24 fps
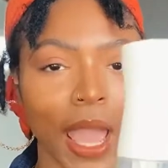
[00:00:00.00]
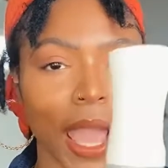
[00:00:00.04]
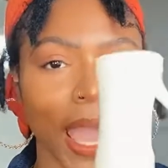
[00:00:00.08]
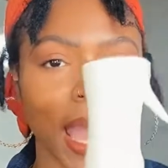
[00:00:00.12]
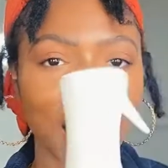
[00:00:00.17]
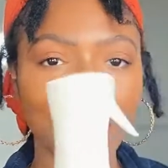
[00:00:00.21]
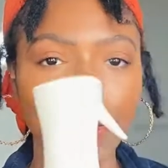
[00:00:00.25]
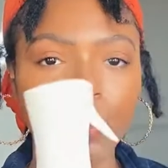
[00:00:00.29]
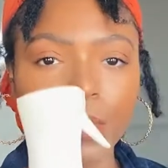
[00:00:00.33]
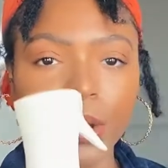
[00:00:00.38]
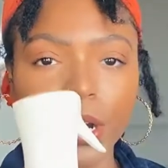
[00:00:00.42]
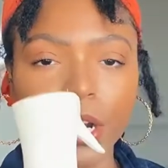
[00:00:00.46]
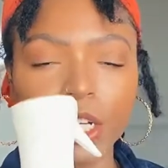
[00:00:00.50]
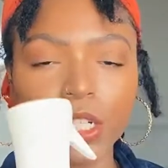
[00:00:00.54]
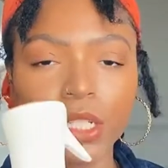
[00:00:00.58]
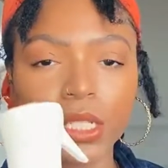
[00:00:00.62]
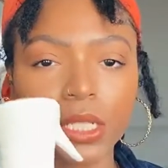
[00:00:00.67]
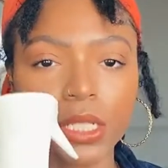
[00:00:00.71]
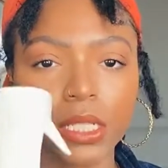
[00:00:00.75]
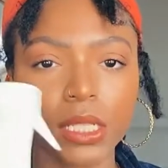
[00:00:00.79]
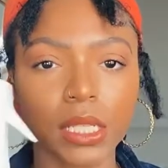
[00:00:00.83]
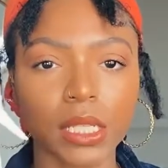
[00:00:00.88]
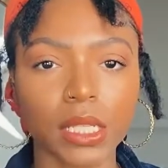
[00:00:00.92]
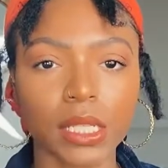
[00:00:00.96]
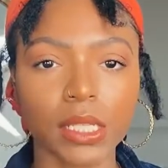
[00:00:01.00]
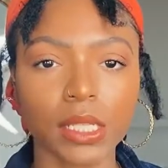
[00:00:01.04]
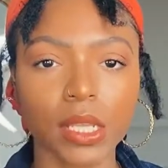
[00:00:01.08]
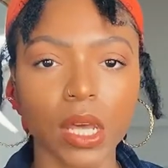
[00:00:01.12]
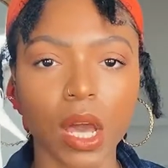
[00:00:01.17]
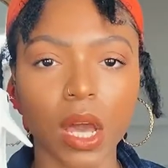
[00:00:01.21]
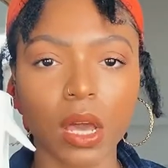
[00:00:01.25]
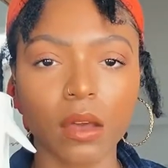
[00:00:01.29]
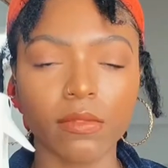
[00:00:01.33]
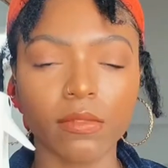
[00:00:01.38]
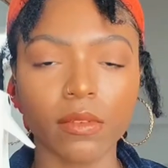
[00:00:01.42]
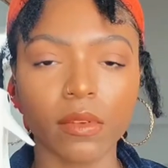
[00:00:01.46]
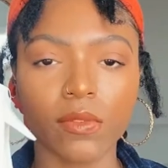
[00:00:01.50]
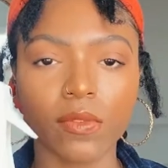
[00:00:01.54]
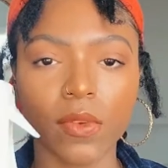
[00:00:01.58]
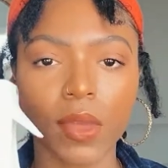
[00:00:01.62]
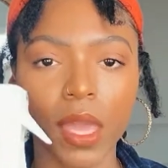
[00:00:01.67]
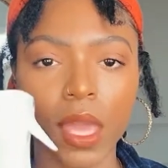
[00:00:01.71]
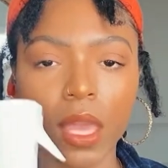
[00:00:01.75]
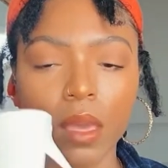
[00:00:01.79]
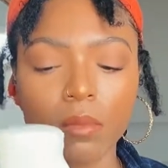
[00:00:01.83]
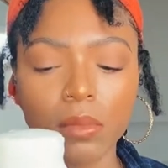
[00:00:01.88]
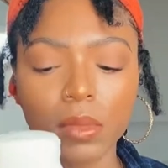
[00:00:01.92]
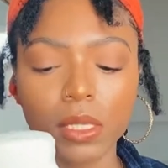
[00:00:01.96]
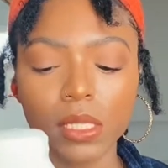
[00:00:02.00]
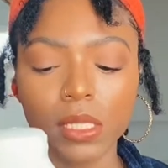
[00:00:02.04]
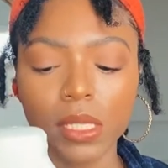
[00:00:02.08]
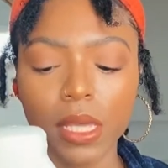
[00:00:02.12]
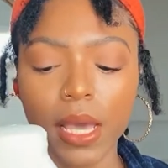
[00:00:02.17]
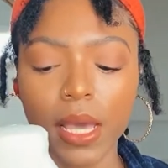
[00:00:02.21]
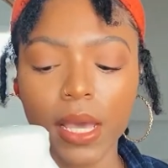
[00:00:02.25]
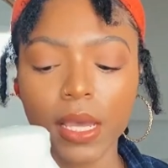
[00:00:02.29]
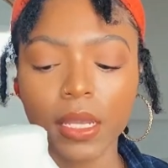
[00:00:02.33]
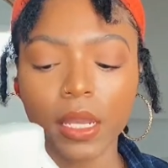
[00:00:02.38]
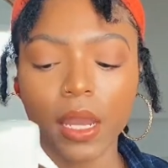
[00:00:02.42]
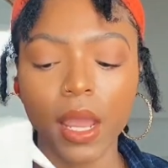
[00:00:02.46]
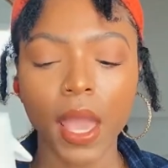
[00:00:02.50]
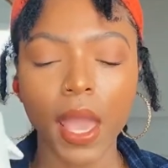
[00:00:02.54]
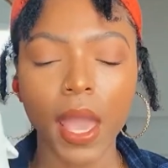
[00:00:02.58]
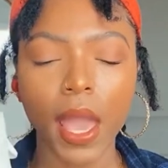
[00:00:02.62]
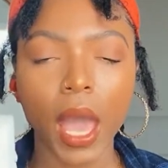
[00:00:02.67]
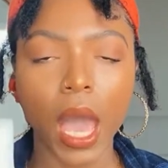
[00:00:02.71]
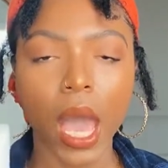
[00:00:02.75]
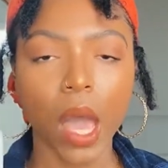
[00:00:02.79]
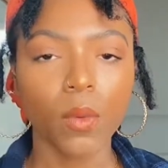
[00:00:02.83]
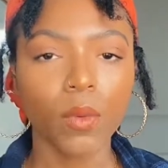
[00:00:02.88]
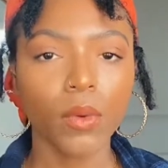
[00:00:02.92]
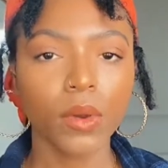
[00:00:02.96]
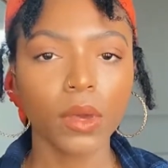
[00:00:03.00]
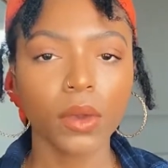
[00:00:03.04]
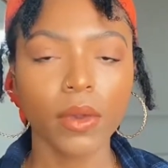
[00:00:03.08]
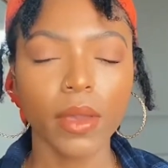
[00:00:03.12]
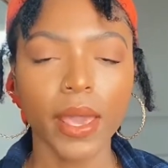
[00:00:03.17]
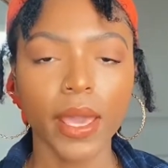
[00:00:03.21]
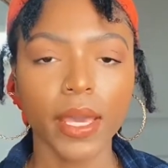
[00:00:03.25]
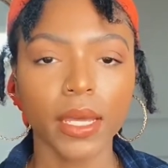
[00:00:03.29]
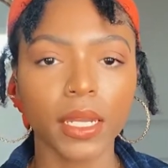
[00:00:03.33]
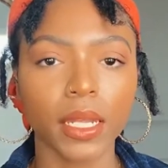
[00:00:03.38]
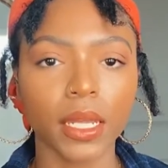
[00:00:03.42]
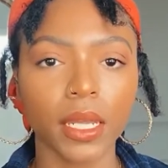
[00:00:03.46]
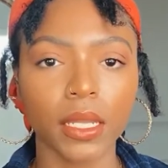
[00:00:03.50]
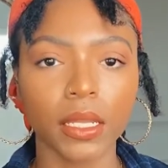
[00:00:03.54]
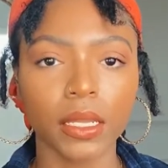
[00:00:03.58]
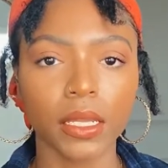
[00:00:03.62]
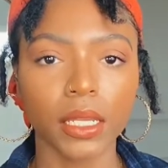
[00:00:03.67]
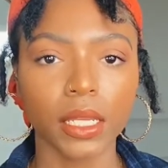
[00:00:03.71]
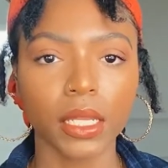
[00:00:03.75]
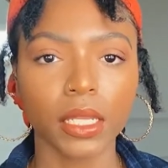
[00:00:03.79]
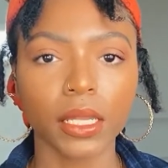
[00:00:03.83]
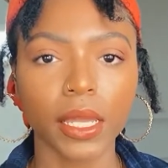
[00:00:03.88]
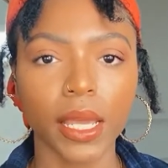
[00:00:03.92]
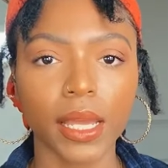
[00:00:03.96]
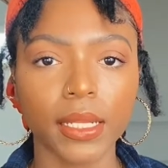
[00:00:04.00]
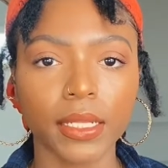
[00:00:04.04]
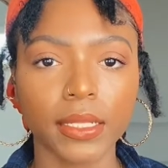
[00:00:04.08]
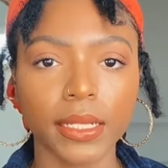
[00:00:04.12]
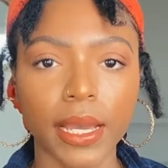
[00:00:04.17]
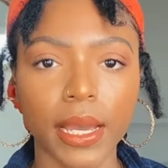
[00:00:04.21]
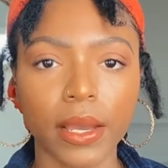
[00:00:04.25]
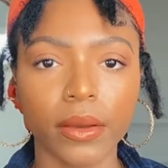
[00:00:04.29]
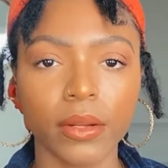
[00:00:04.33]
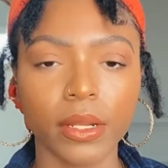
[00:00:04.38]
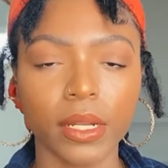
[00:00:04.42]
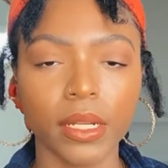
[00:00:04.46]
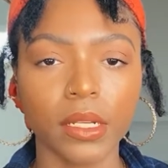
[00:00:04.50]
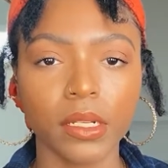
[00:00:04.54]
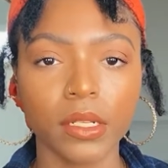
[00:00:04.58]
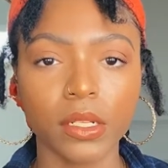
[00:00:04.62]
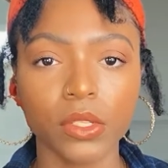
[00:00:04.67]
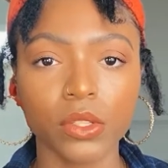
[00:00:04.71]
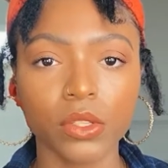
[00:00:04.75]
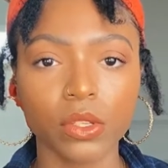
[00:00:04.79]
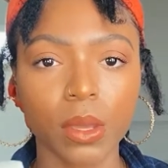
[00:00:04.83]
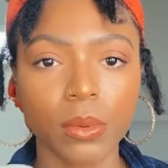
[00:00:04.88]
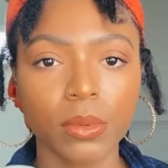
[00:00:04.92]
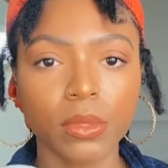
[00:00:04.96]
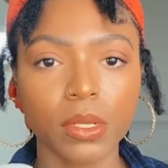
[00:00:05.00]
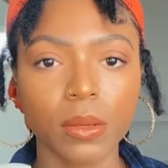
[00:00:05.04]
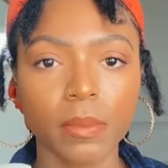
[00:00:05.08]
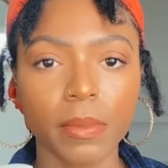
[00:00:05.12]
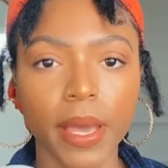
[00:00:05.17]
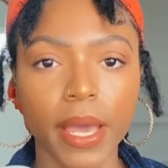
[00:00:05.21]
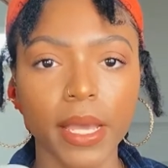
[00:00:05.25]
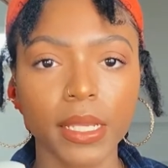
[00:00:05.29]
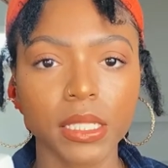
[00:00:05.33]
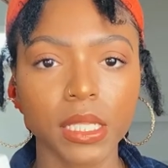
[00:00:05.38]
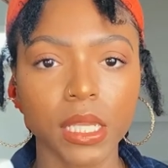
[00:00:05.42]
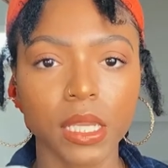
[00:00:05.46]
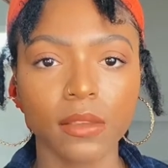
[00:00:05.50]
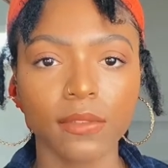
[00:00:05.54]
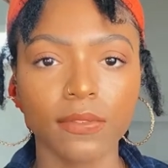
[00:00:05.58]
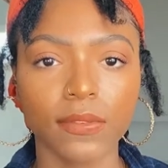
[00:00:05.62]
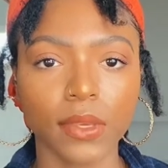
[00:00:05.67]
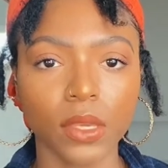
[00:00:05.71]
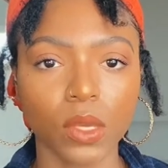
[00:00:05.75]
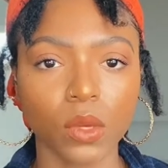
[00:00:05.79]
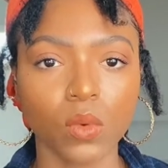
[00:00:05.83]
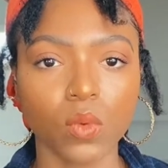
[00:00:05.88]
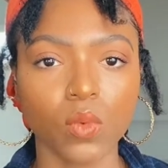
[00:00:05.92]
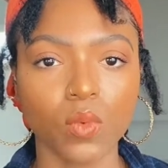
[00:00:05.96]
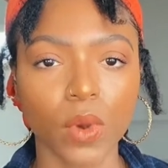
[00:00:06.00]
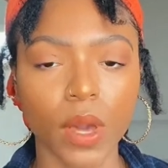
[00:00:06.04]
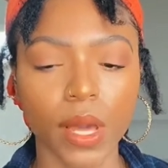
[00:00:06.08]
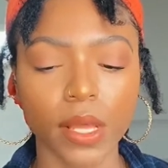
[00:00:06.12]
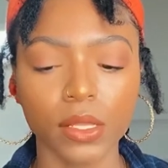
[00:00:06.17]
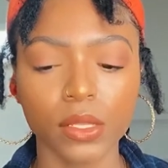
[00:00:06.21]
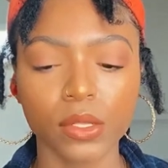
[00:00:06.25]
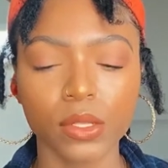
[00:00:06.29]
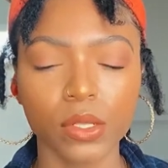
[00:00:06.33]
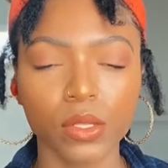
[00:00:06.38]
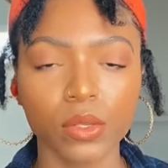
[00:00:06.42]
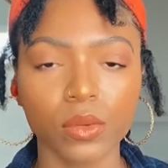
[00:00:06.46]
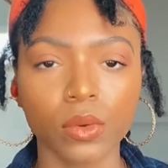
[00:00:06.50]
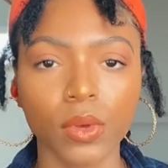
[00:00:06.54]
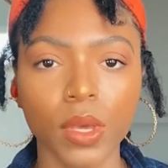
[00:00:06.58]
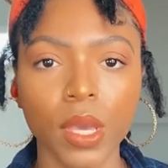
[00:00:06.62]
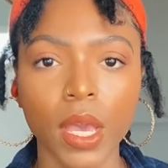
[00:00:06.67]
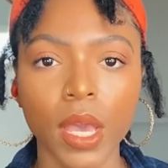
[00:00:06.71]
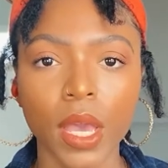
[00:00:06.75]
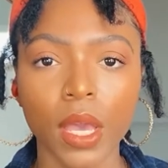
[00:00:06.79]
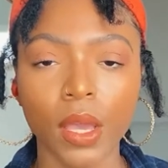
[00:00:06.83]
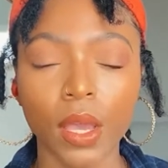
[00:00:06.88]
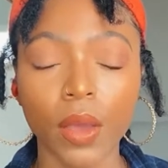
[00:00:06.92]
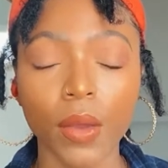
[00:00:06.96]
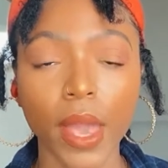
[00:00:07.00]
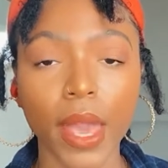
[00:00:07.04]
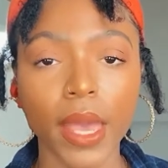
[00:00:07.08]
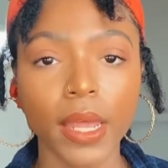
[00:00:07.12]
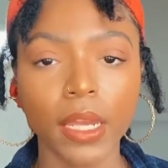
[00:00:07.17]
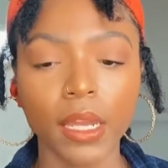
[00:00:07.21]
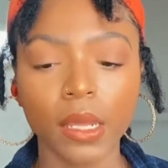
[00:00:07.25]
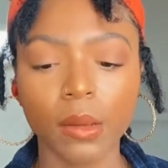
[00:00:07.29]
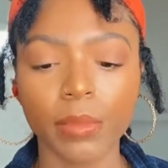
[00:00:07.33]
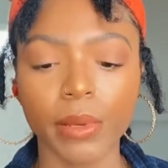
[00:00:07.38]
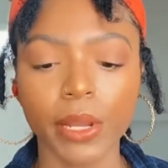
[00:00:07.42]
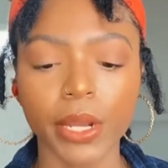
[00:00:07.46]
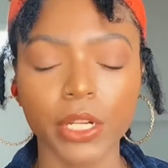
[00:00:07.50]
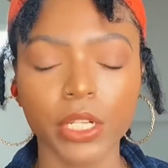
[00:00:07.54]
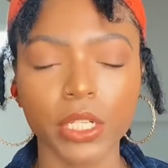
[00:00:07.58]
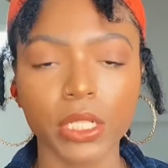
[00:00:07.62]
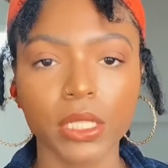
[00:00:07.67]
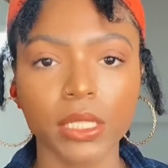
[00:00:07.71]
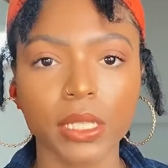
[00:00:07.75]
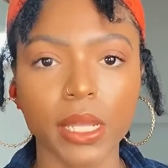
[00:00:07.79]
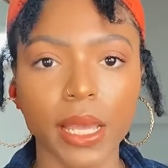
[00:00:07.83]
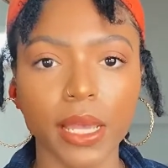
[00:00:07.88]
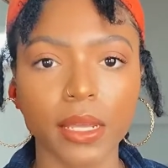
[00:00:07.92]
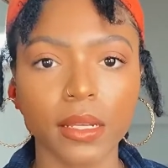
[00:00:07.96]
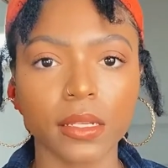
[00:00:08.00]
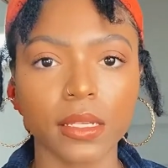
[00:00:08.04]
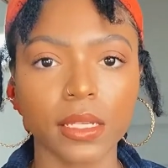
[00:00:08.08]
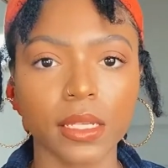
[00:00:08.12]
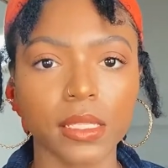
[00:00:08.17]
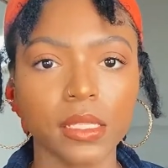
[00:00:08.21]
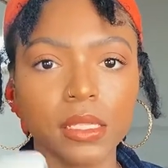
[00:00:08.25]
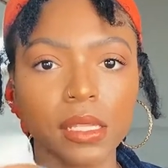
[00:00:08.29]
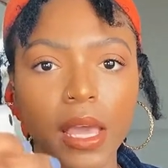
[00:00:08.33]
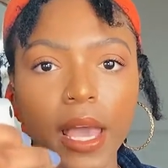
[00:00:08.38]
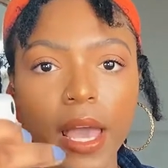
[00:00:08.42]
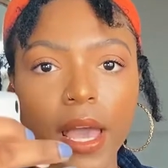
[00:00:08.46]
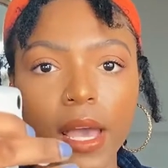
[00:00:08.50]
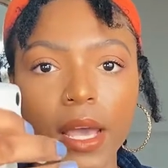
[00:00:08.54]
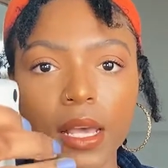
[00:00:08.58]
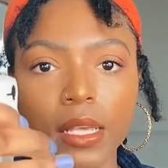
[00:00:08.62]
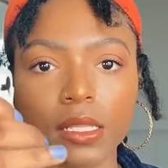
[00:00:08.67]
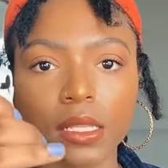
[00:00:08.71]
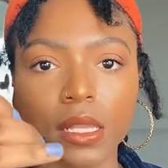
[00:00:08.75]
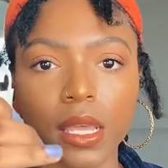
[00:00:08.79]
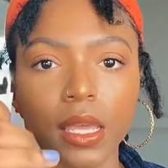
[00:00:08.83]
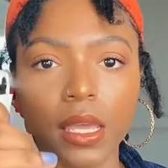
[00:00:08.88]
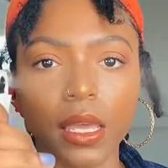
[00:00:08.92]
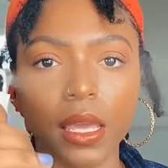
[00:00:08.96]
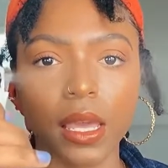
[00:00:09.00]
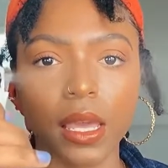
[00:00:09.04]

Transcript: I purchased this off of Amazon. I will go ahead and link that down in the description box if you want to go ahead and purchase that. This has like a